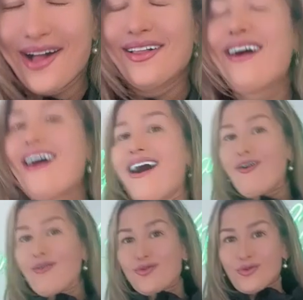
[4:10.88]
how
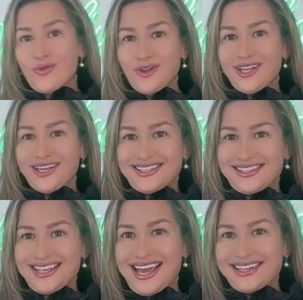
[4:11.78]
cool is
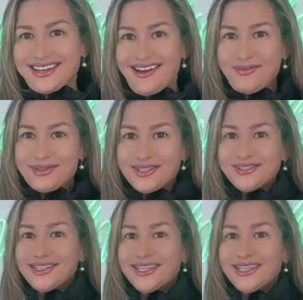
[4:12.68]
that absolutely